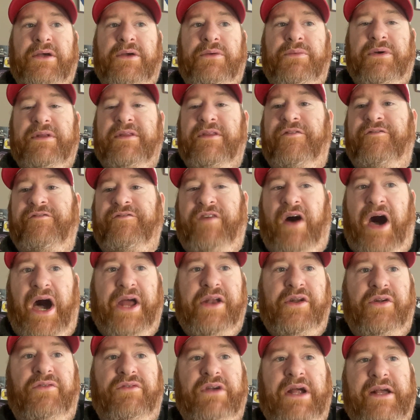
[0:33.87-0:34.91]
with a
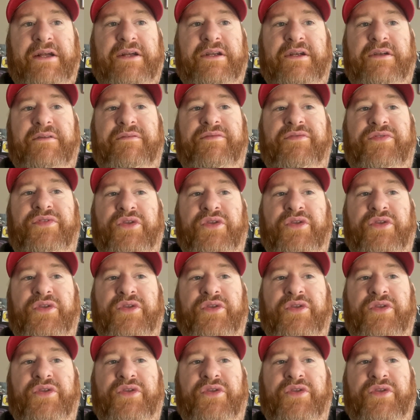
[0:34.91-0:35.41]
final record of